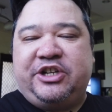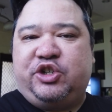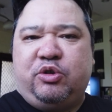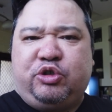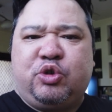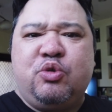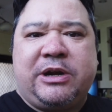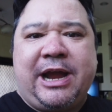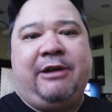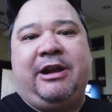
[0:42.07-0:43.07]
They showed
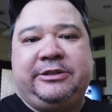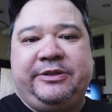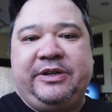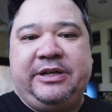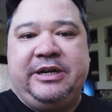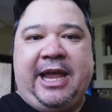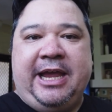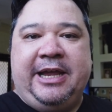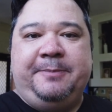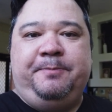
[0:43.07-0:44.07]
true character,
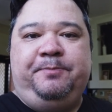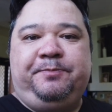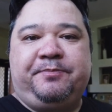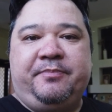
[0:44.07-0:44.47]
and